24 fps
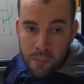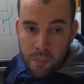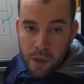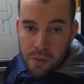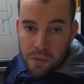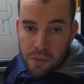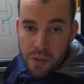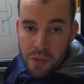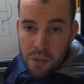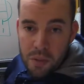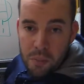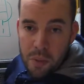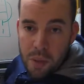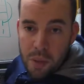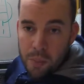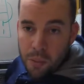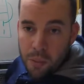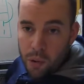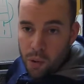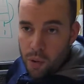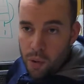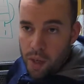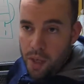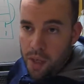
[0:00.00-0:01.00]
I've seen
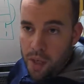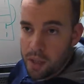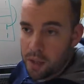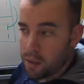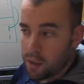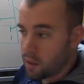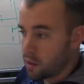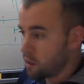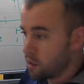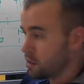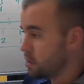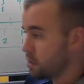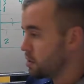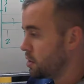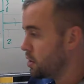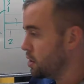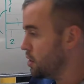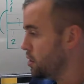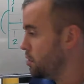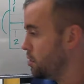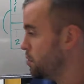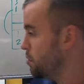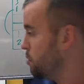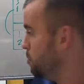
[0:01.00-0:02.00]
people grade it, you
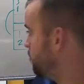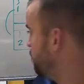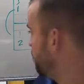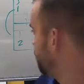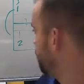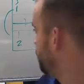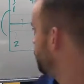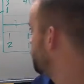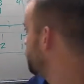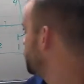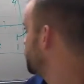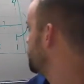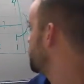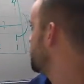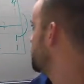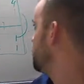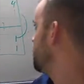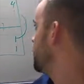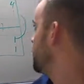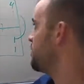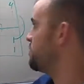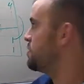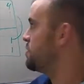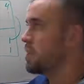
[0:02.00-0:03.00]
know,
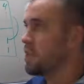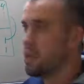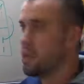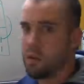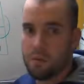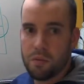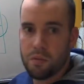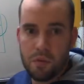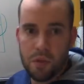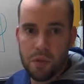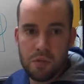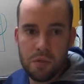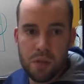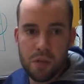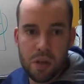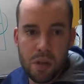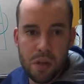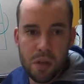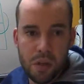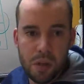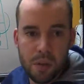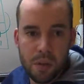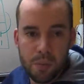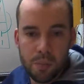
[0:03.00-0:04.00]
we have to get
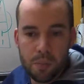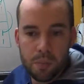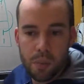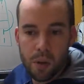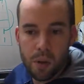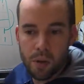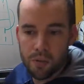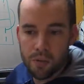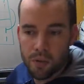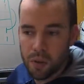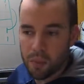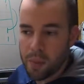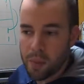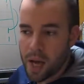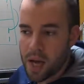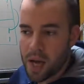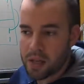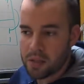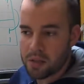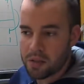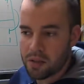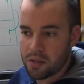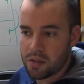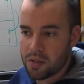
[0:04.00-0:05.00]
50 perfect
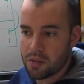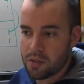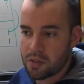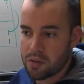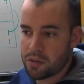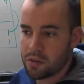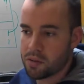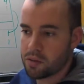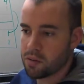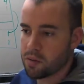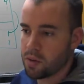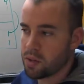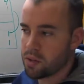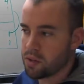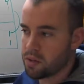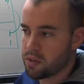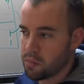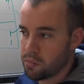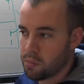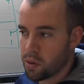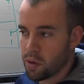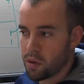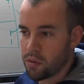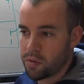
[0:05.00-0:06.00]
passes, as
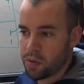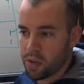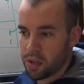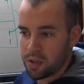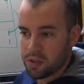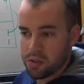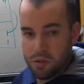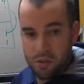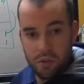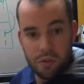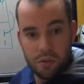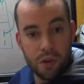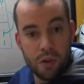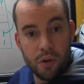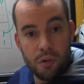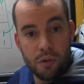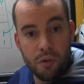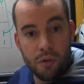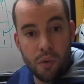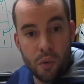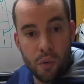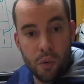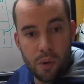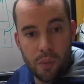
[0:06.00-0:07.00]
in perfect as in their
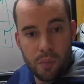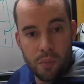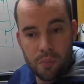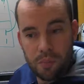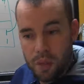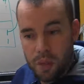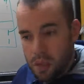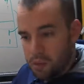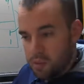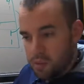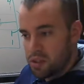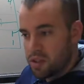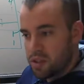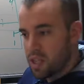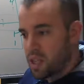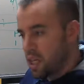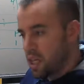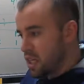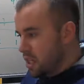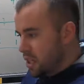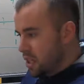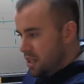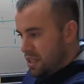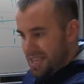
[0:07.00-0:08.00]
form,
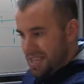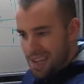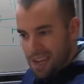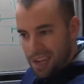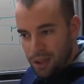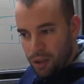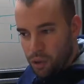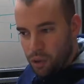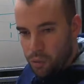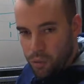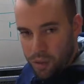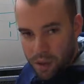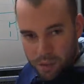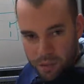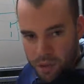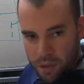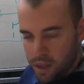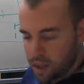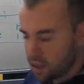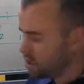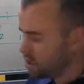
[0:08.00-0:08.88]
sticking it, the angle, whatever it